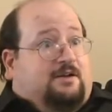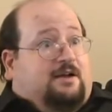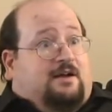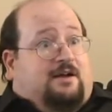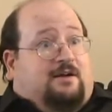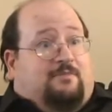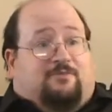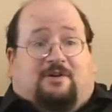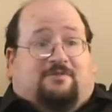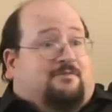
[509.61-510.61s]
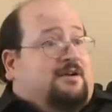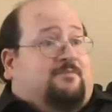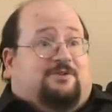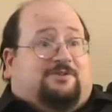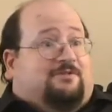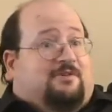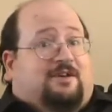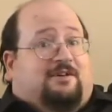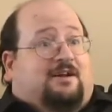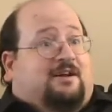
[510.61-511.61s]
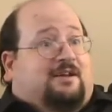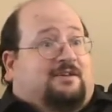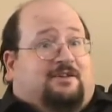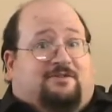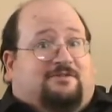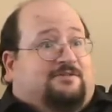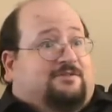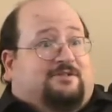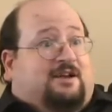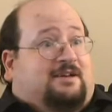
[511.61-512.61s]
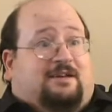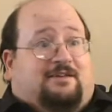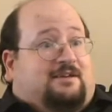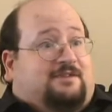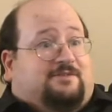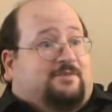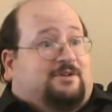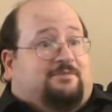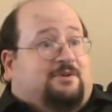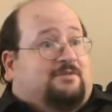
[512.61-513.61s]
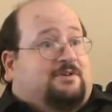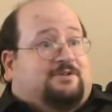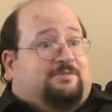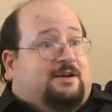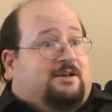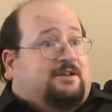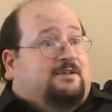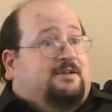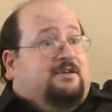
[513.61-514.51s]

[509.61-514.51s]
Brother Robert's a great guy. There's not an anti-Semitic bone in his body.